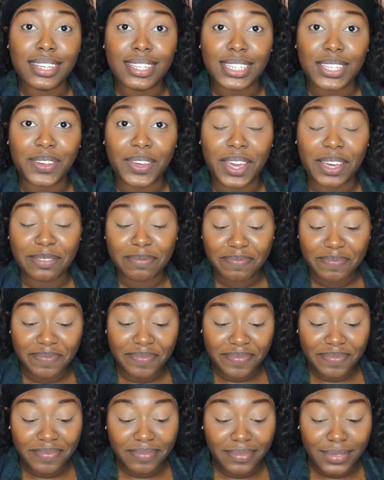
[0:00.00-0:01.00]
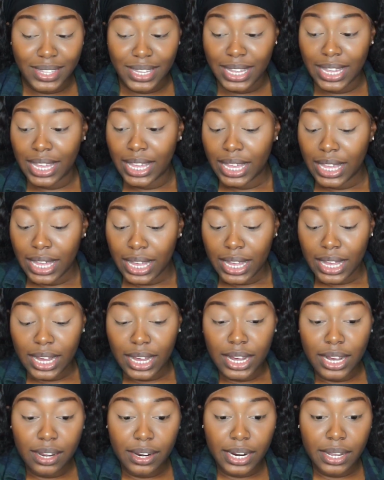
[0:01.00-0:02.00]
So yeah.
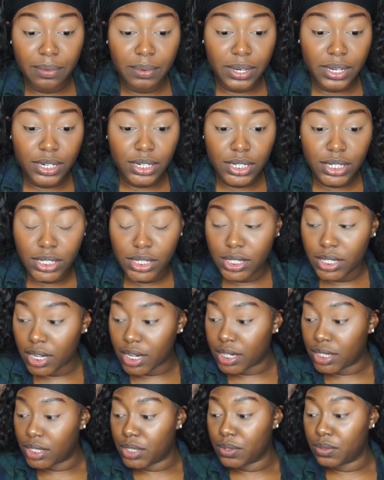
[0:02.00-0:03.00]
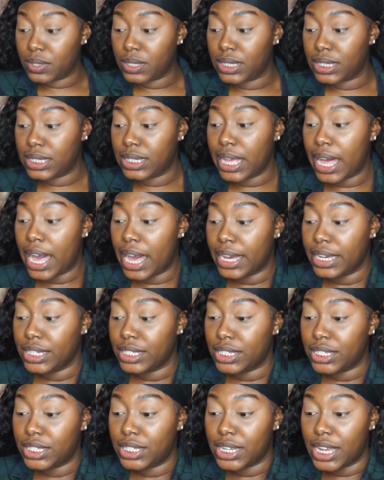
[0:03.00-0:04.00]
Alright, we're gonna start doing this
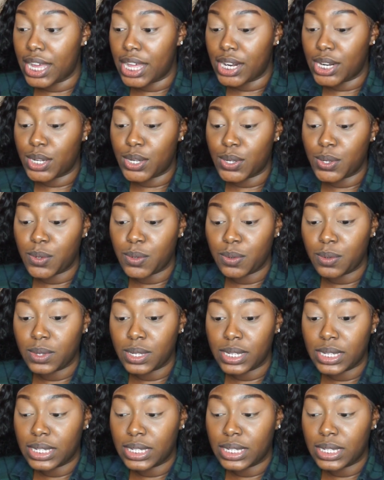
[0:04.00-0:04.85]
eyeshadow.